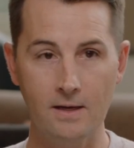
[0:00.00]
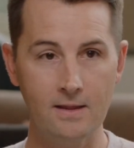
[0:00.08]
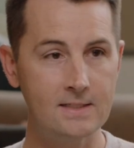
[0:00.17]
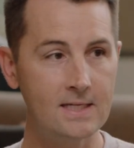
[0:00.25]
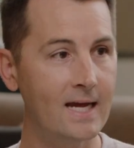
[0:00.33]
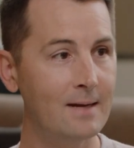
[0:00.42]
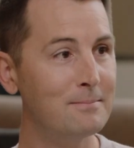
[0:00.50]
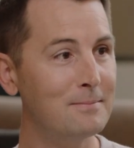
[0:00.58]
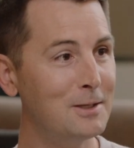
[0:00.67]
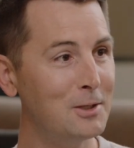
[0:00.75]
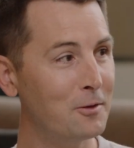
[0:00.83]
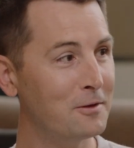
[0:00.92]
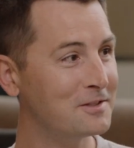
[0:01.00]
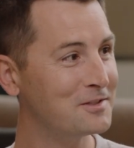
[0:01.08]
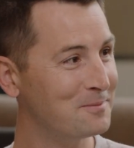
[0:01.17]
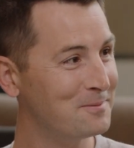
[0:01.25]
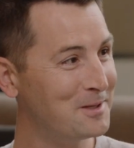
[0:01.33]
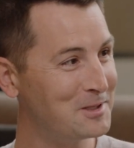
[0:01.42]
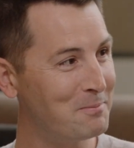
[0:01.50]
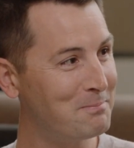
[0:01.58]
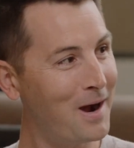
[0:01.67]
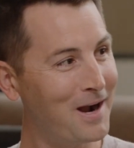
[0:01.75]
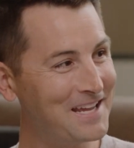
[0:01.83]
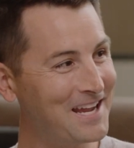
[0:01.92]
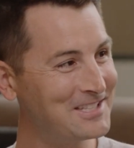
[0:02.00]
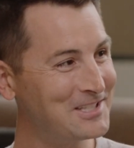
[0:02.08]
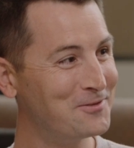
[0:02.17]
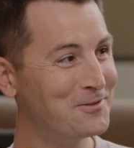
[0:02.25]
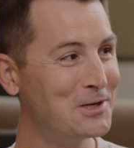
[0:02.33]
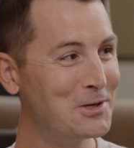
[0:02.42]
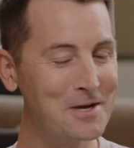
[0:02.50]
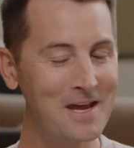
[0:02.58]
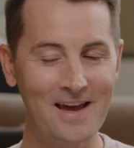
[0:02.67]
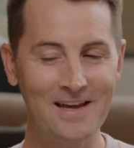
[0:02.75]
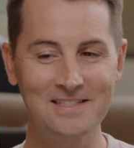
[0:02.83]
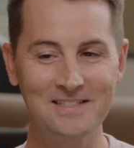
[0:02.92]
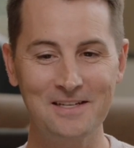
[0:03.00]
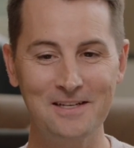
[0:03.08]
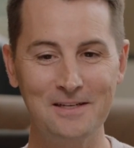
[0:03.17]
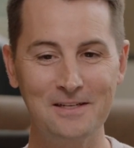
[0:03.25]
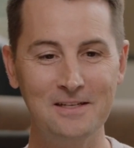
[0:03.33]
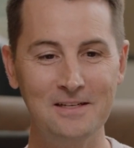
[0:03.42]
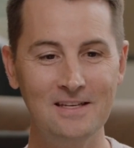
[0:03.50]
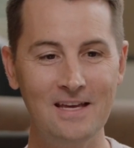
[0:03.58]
by the time you know this this podcast, this video cast uh,